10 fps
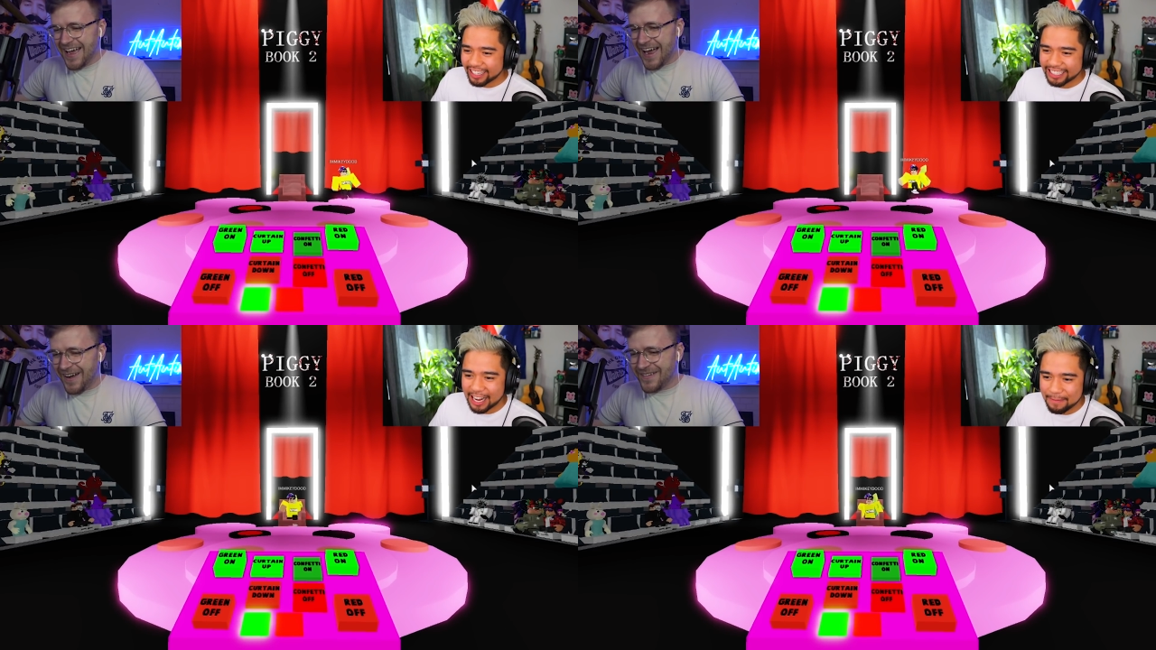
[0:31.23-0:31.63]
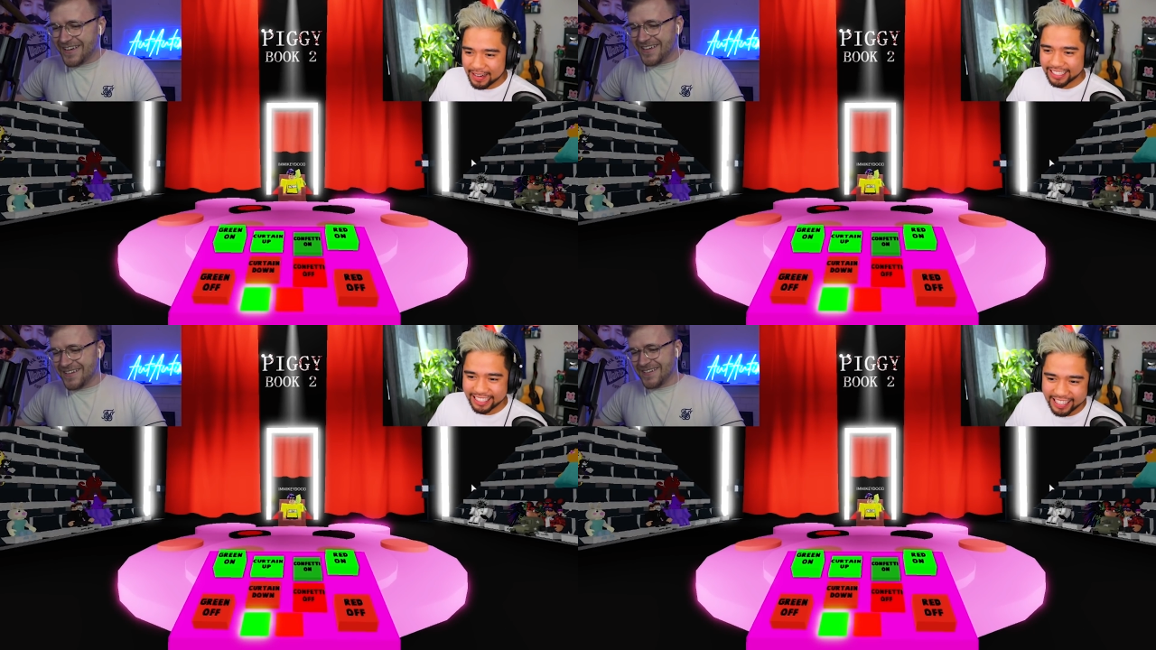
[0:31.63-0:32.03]
Speaker 1: How are you?
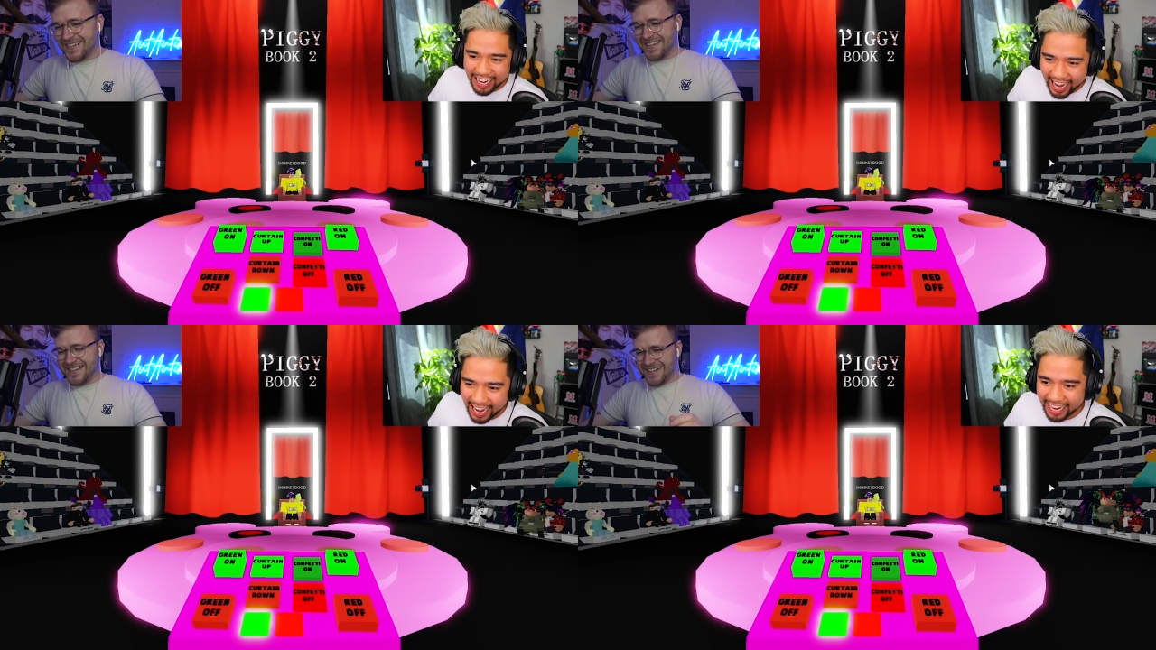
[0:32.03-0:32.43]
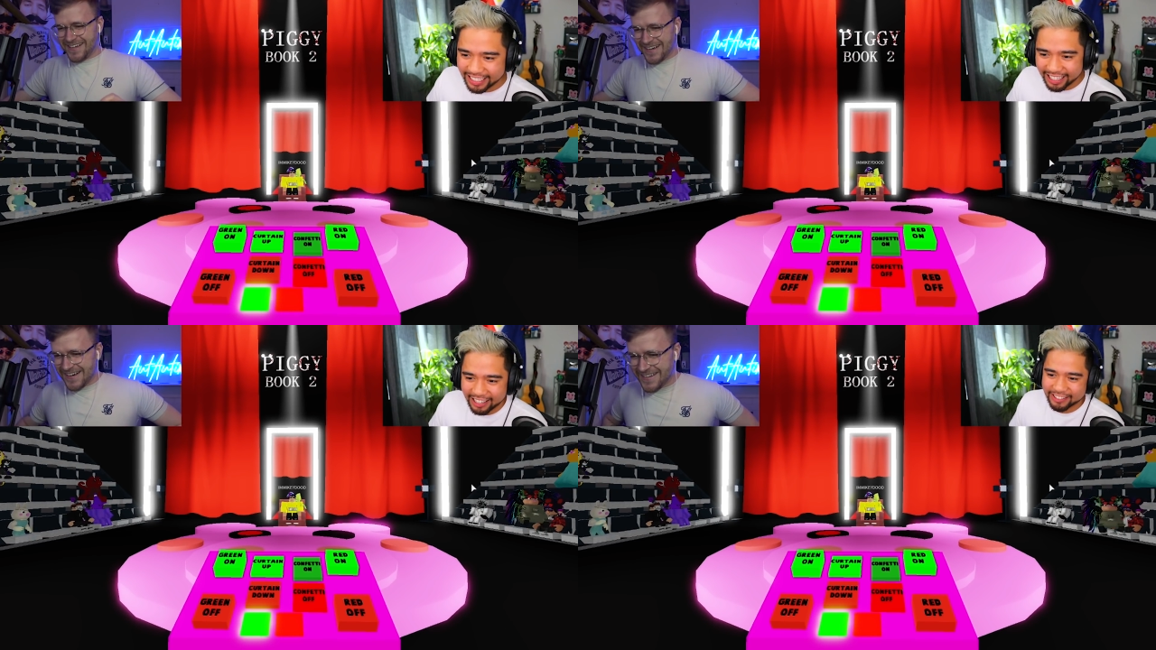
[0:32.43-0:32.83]
What's up, Mr.
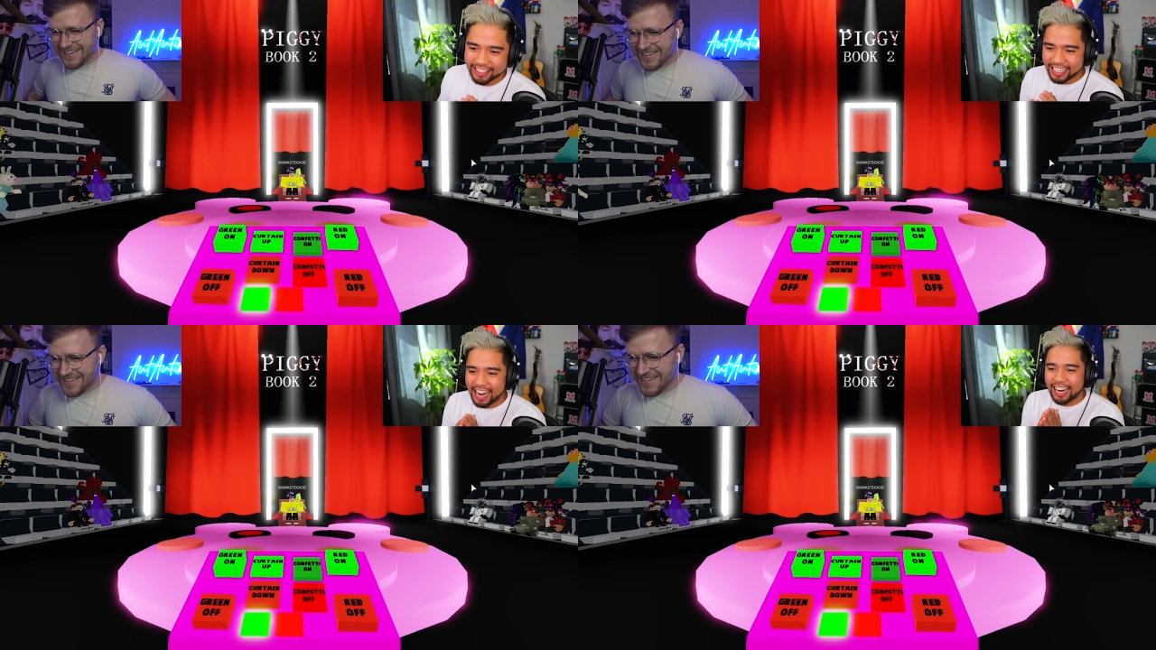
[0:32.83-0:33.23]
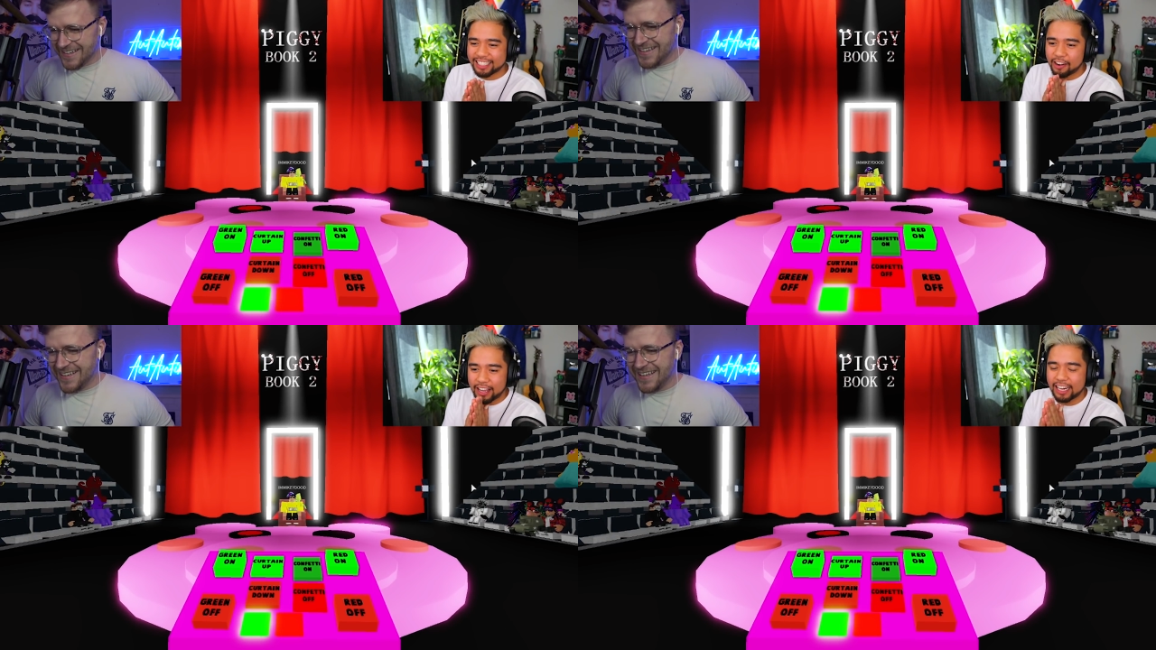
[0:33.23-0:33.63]
Ant? Oh,
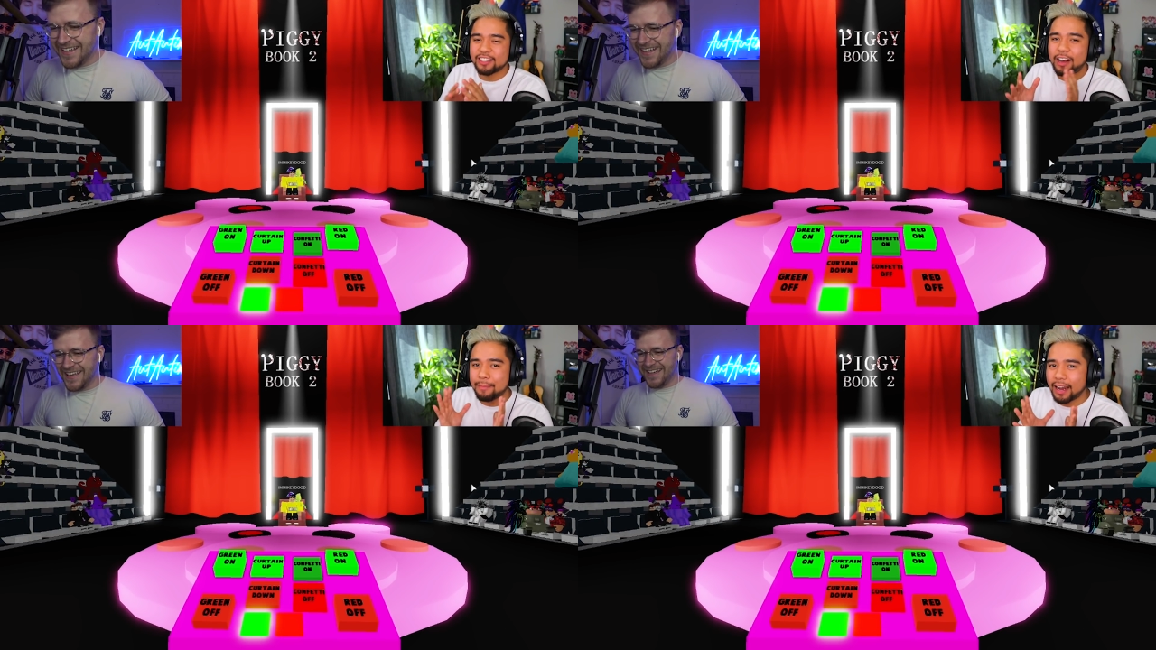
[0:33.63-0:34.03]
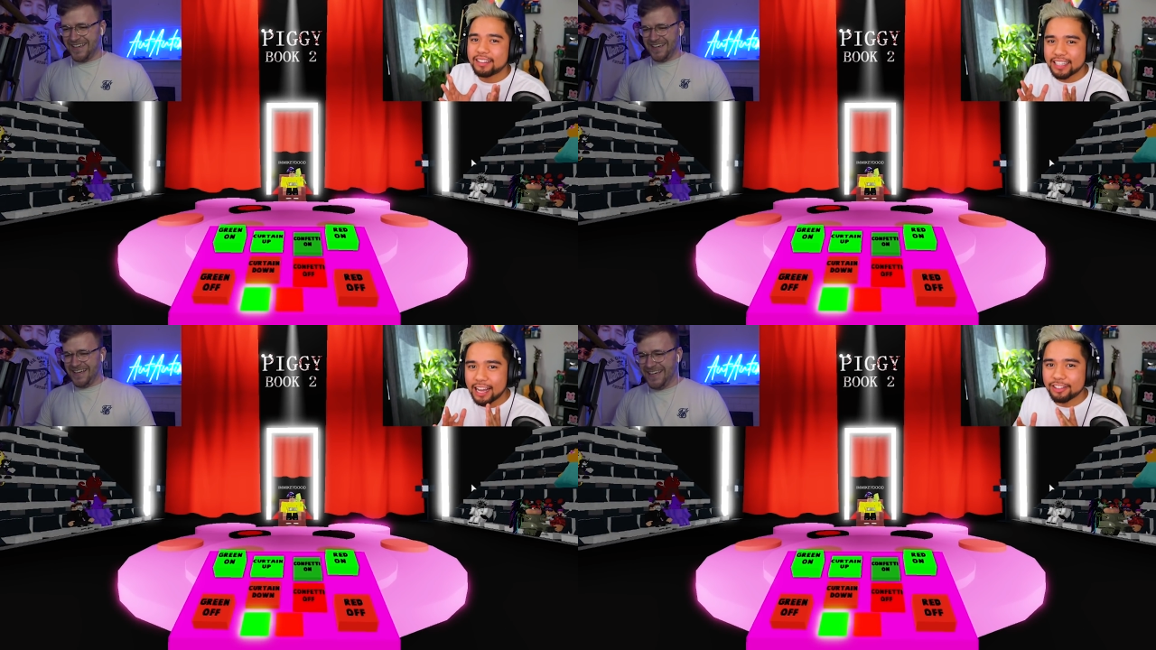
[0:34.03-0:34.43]
gosh. Okay, so I
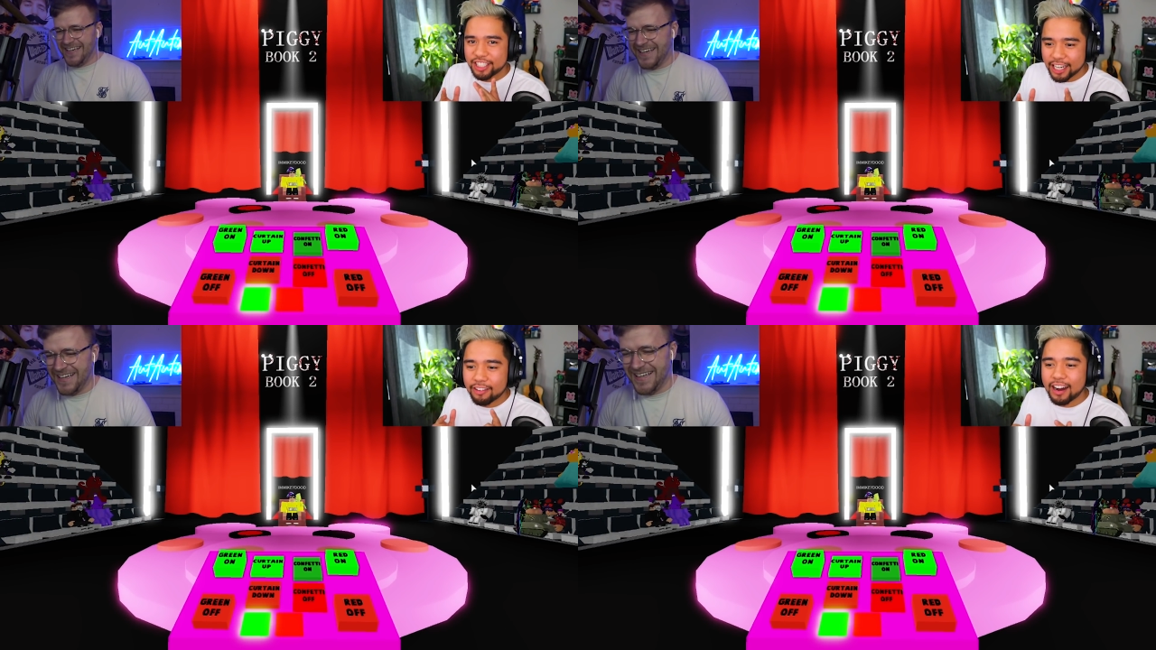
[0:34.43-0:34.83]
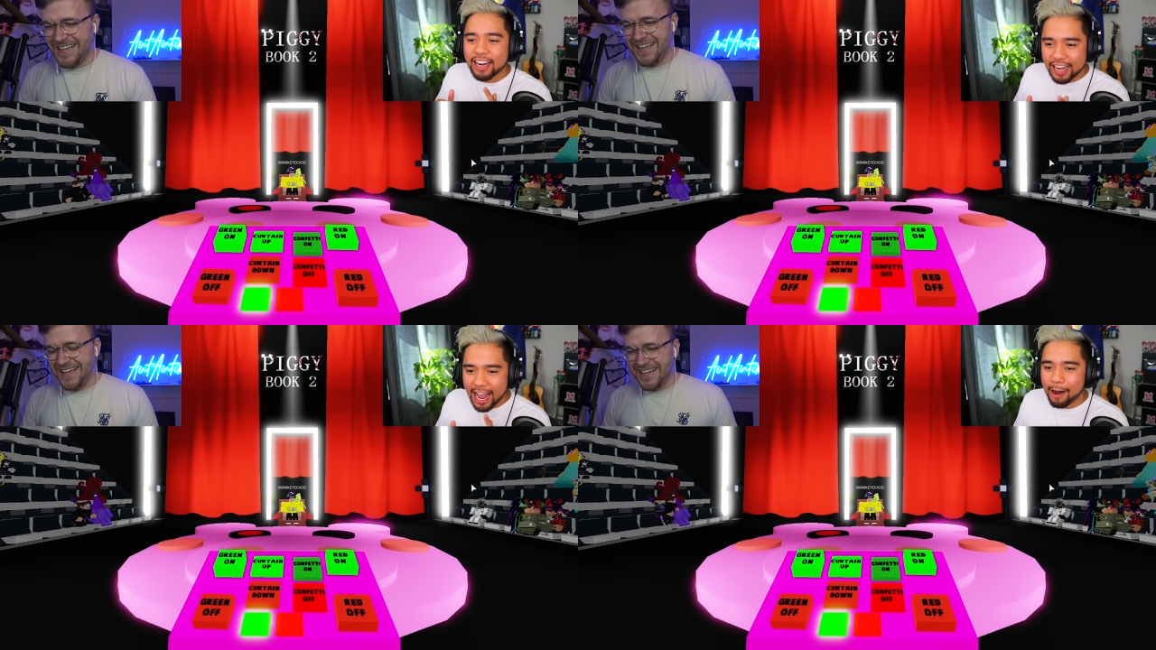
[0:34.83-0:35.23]
might sound chill
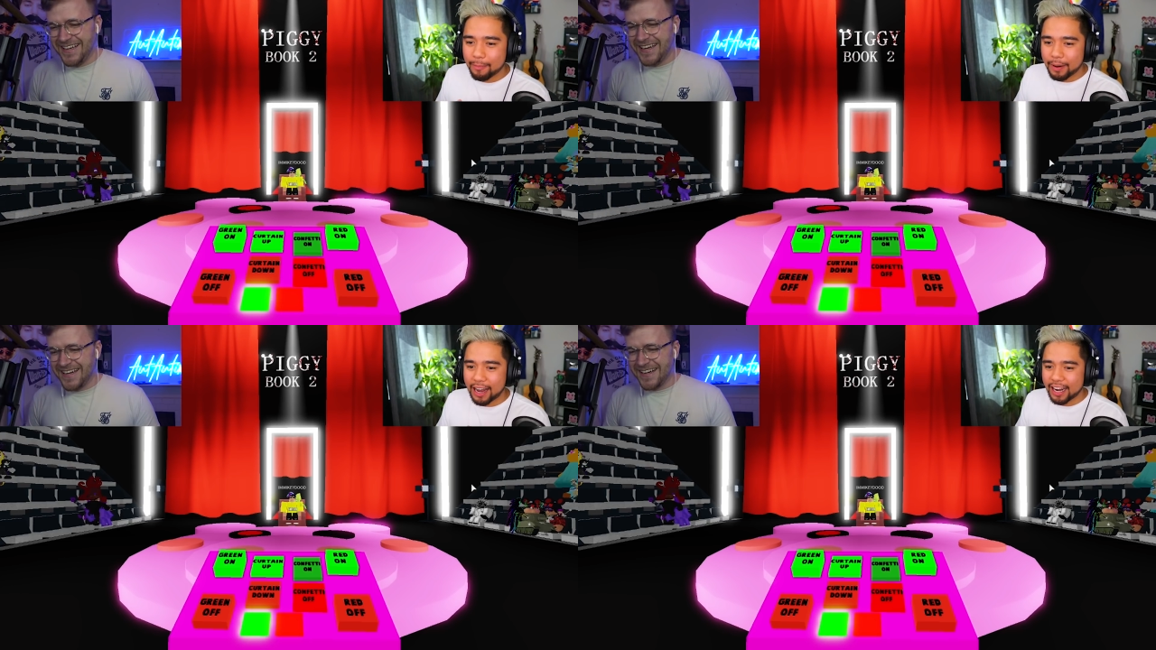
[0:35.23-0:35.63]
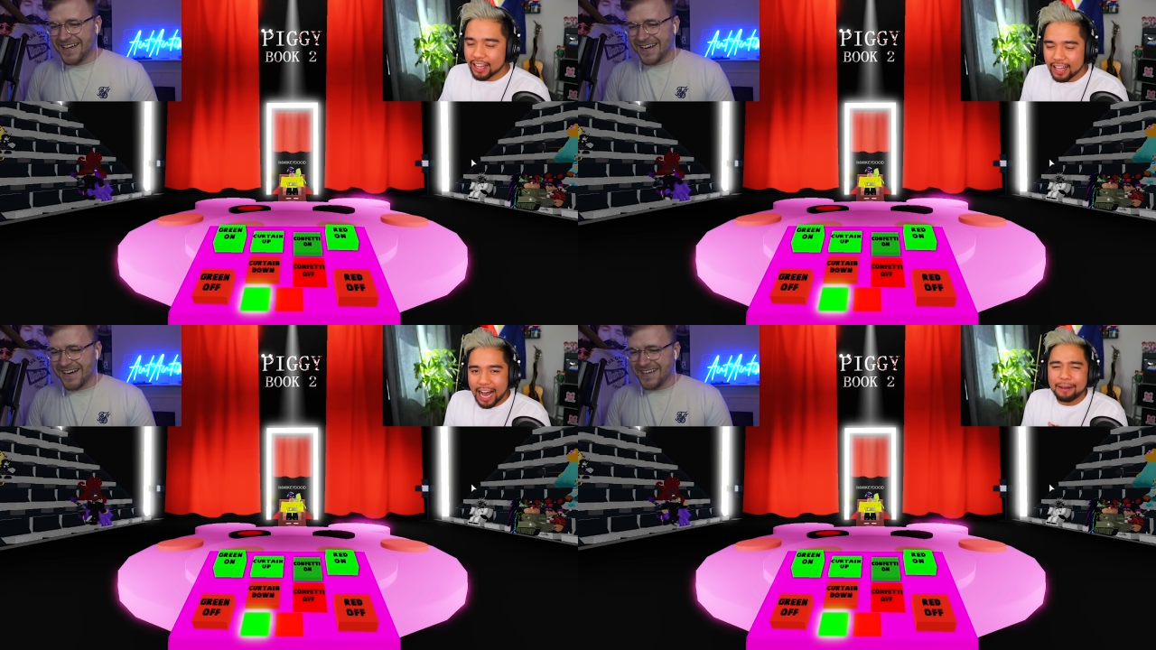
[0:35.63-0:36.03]
right now, but